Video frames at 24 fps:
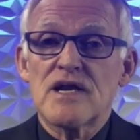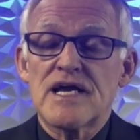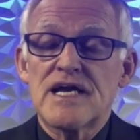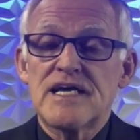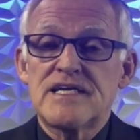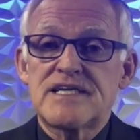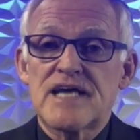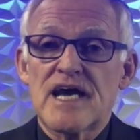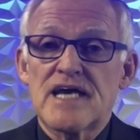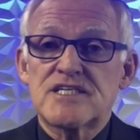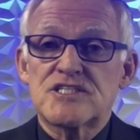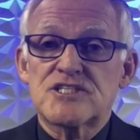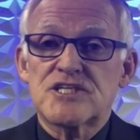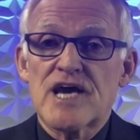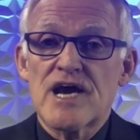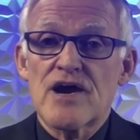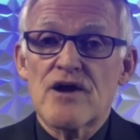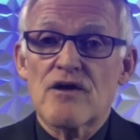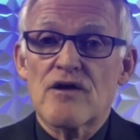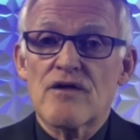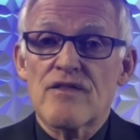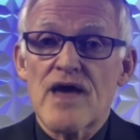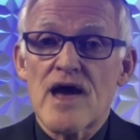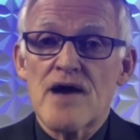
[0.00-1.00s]
He takes
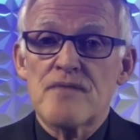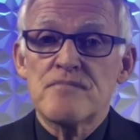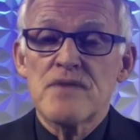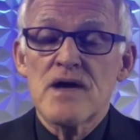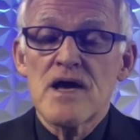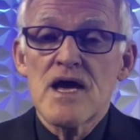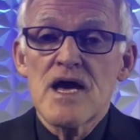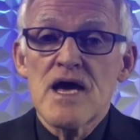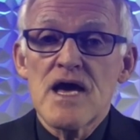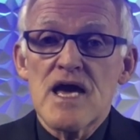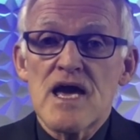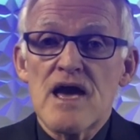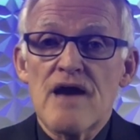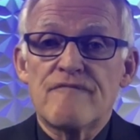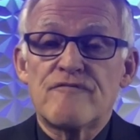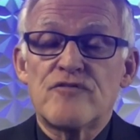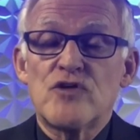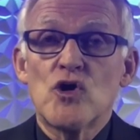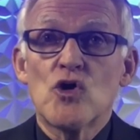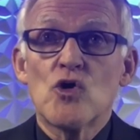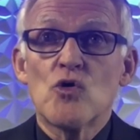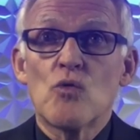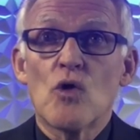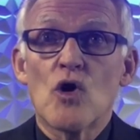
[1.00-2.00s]
care of them if
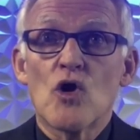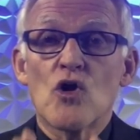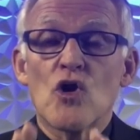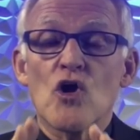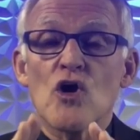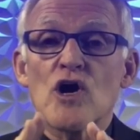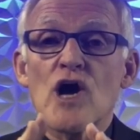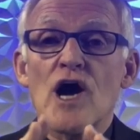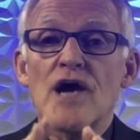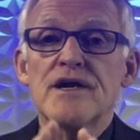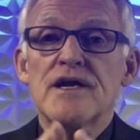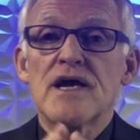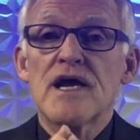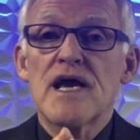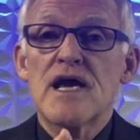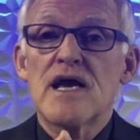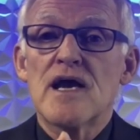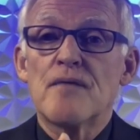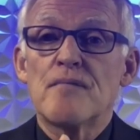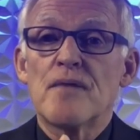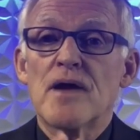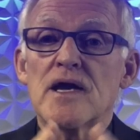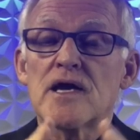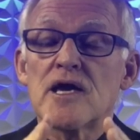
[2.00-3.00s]
you will look unto
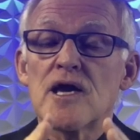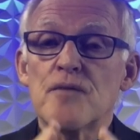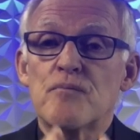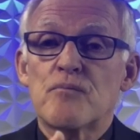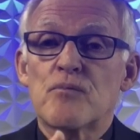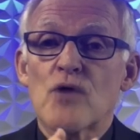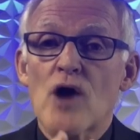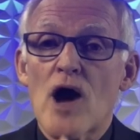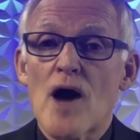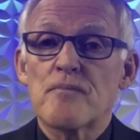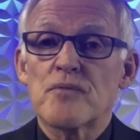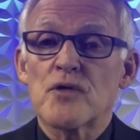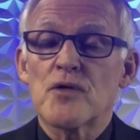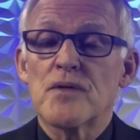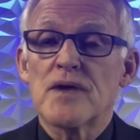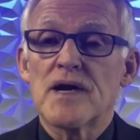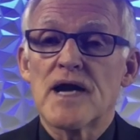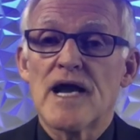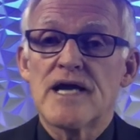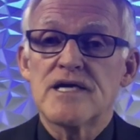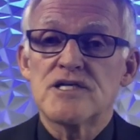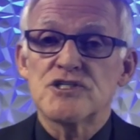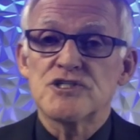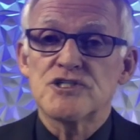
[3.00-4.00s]
Him and keep proper
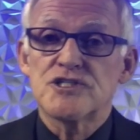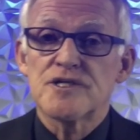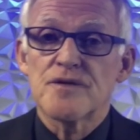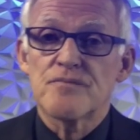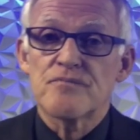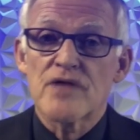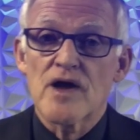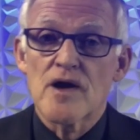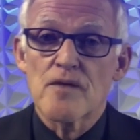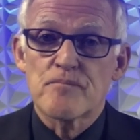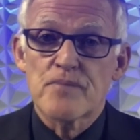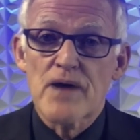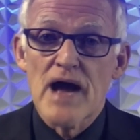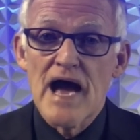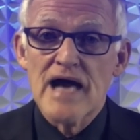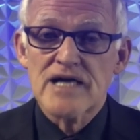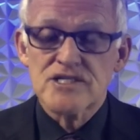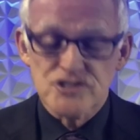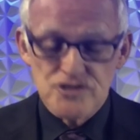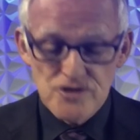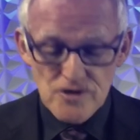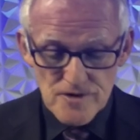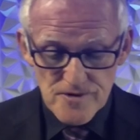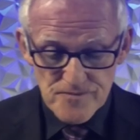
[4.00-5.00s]
relationship there.
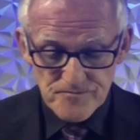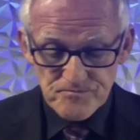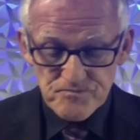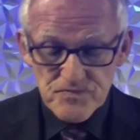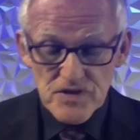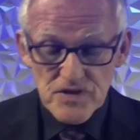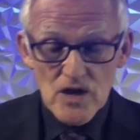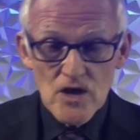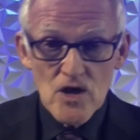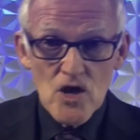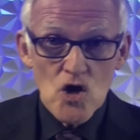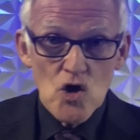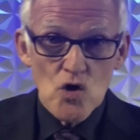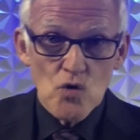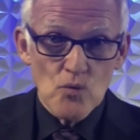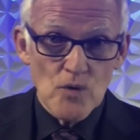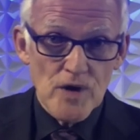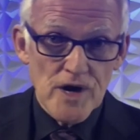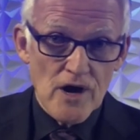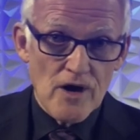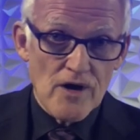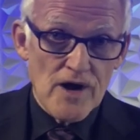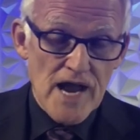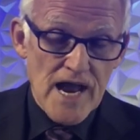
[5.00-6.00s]
Pastor,
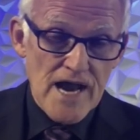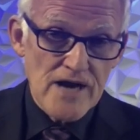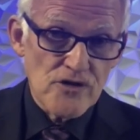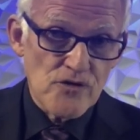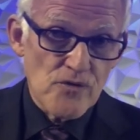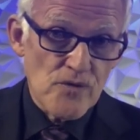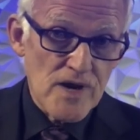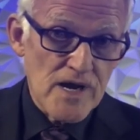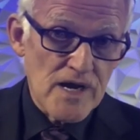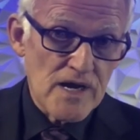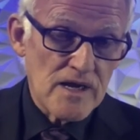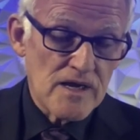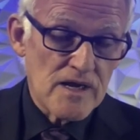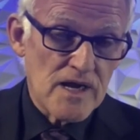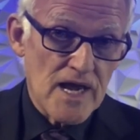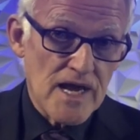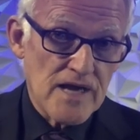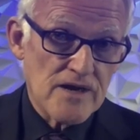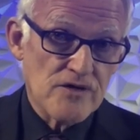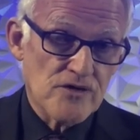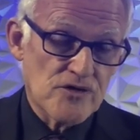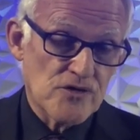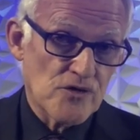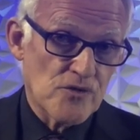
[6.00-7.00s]
we are entering
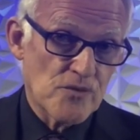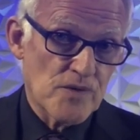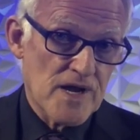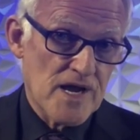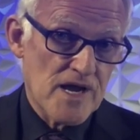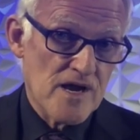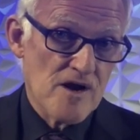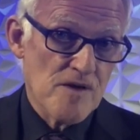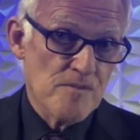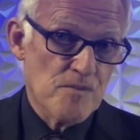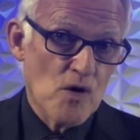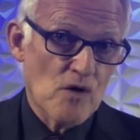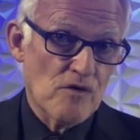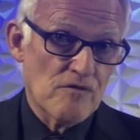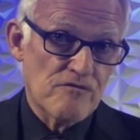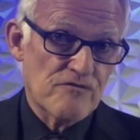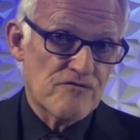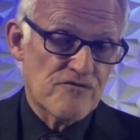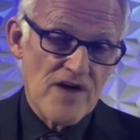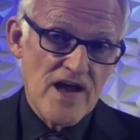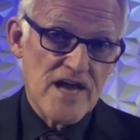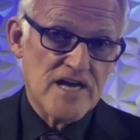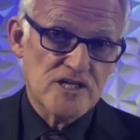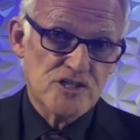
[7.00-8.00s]
into, we hear about
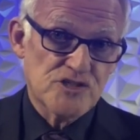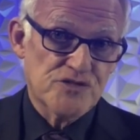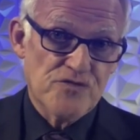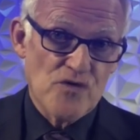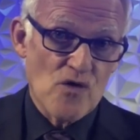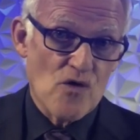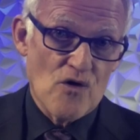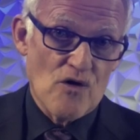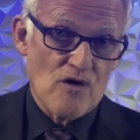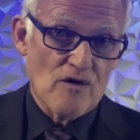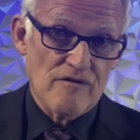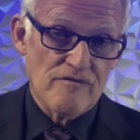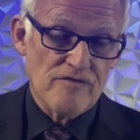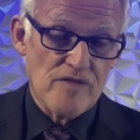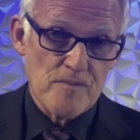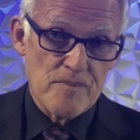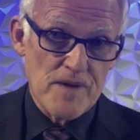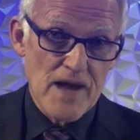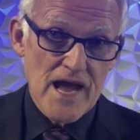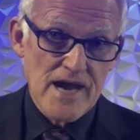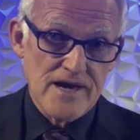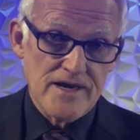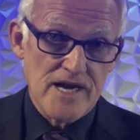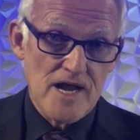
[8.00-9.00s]
phase four of the
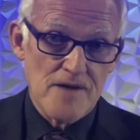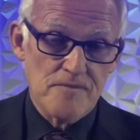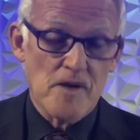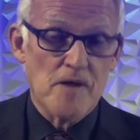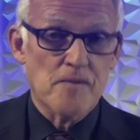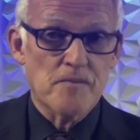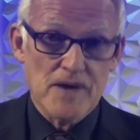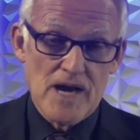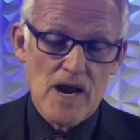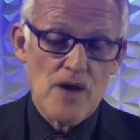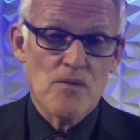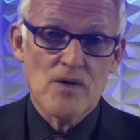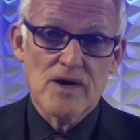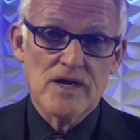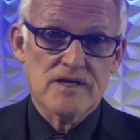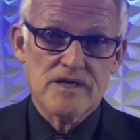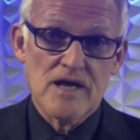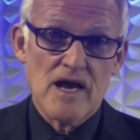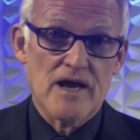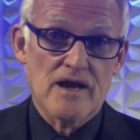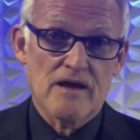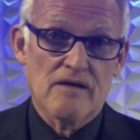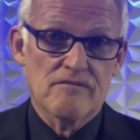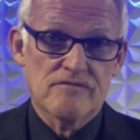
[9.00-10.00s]
pandemic, but I want to
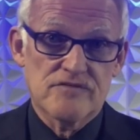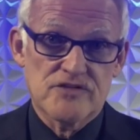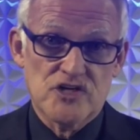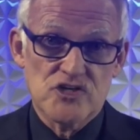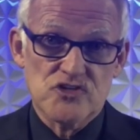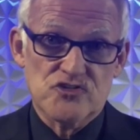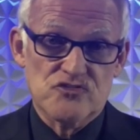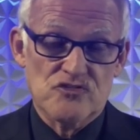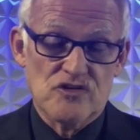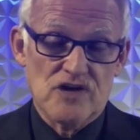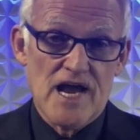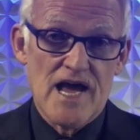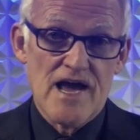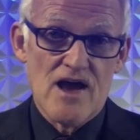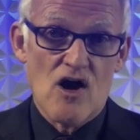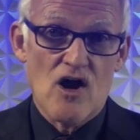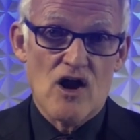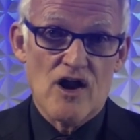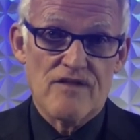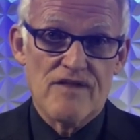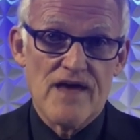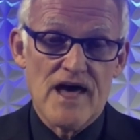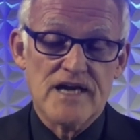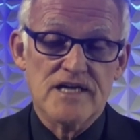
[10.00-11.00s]
tell you, just lay
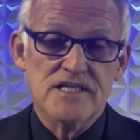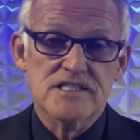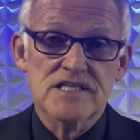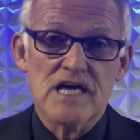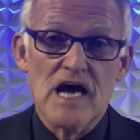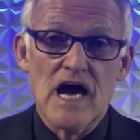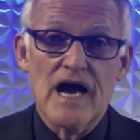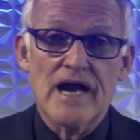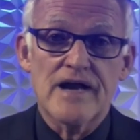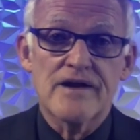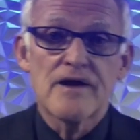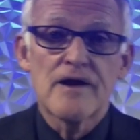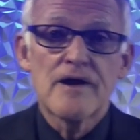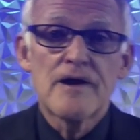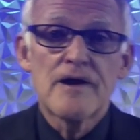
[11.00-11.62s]
all of that aside.